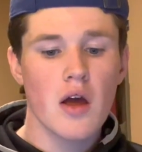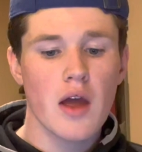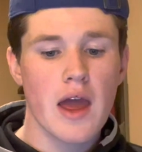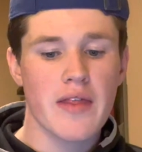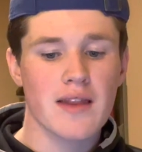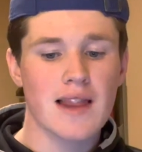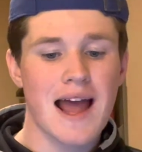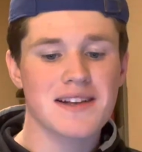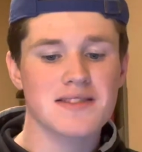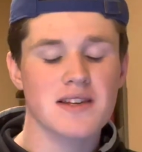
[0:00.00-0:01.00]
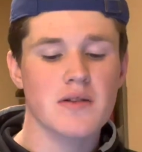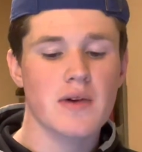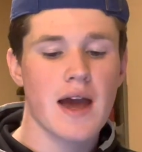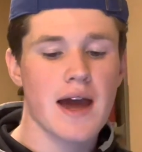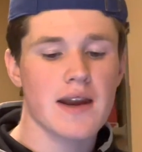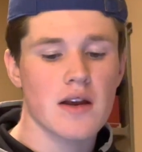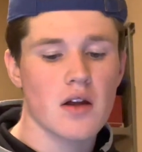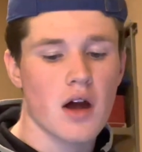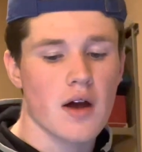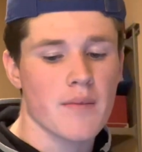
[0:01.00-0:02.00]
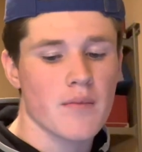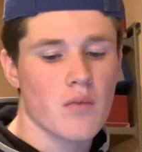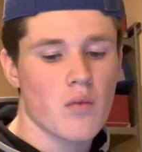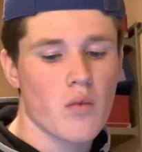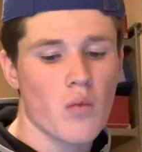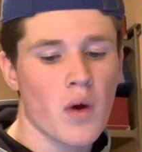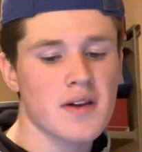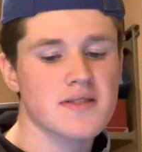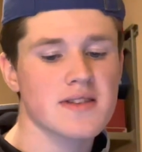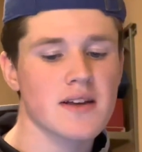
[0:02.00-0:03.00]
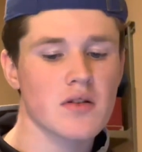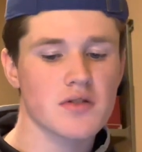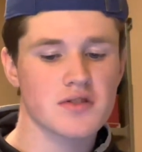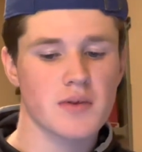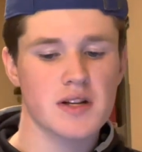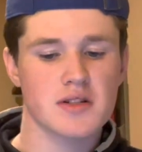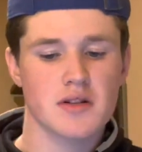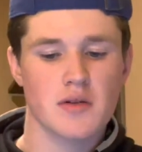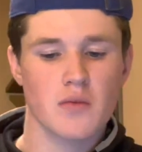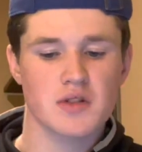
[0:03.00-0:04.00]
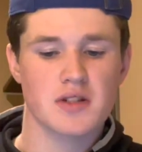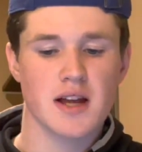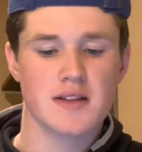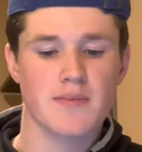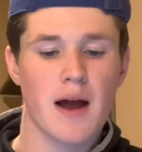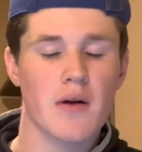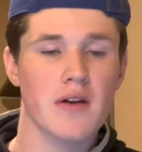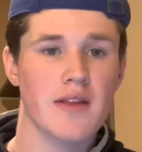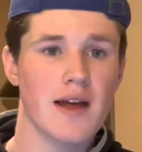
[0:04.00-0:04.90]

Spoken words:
And then lastly, we had one single switch which connects power to the